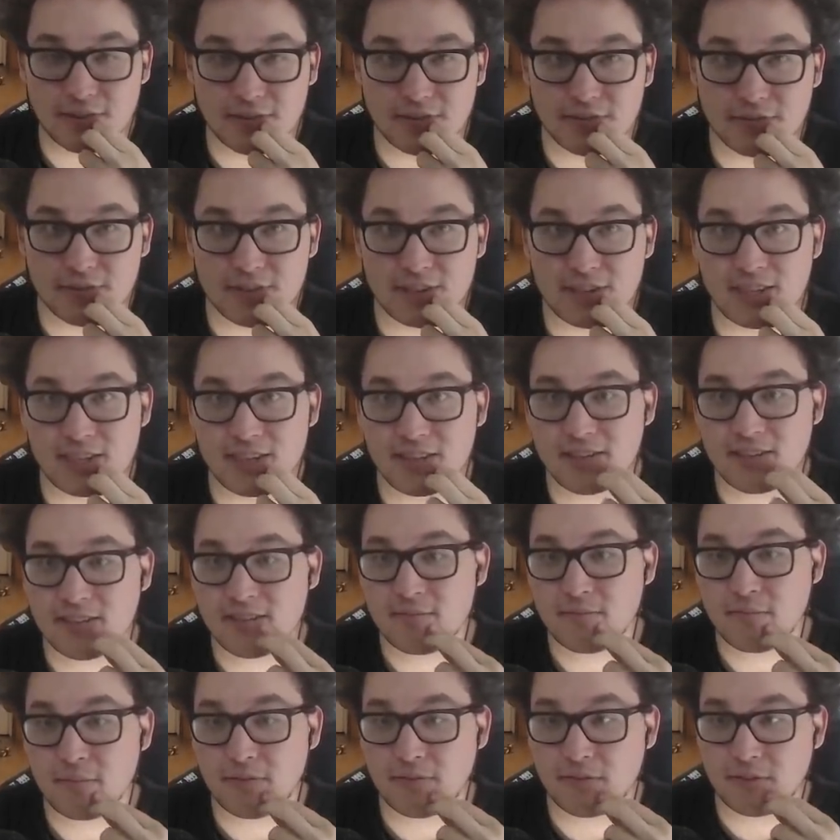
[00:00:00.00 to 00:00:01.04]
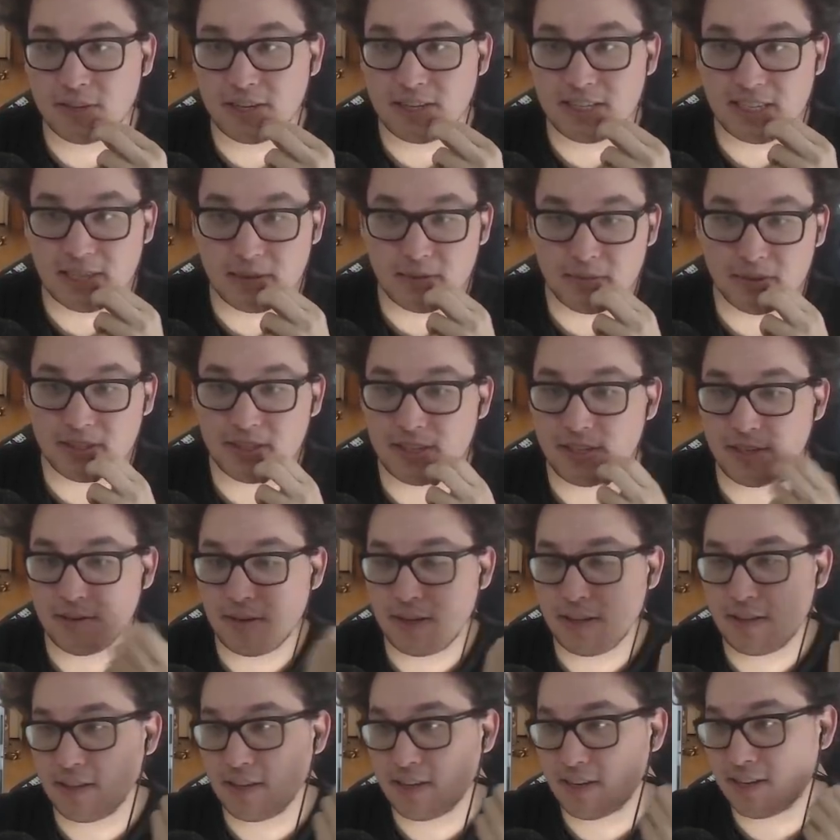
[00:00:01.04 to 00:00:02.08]
free before he's able to do
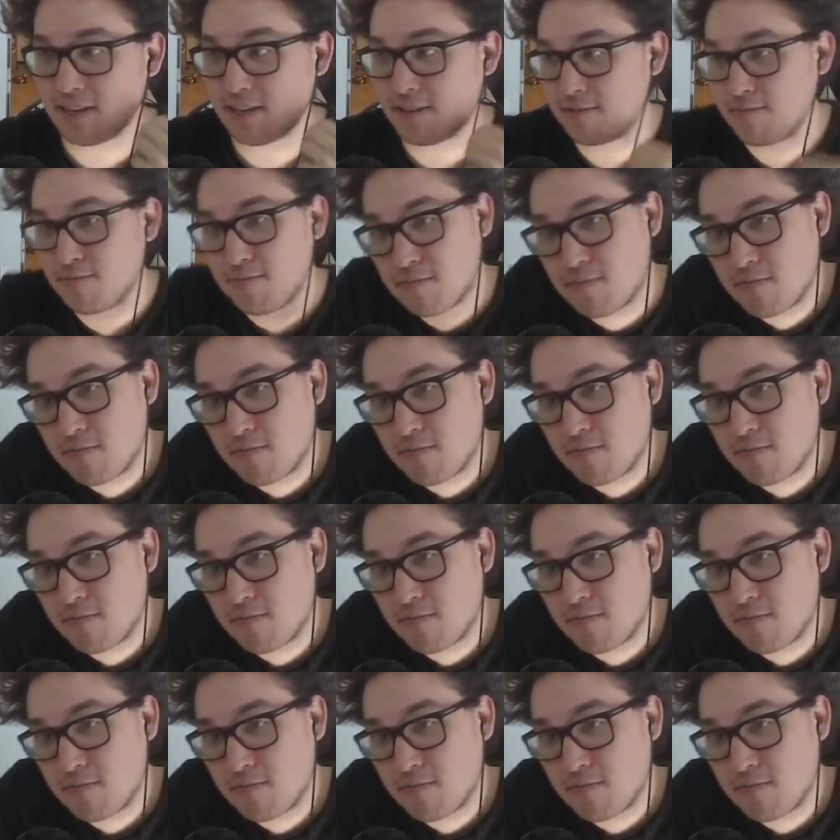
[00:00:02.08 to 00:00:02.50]
anything at all.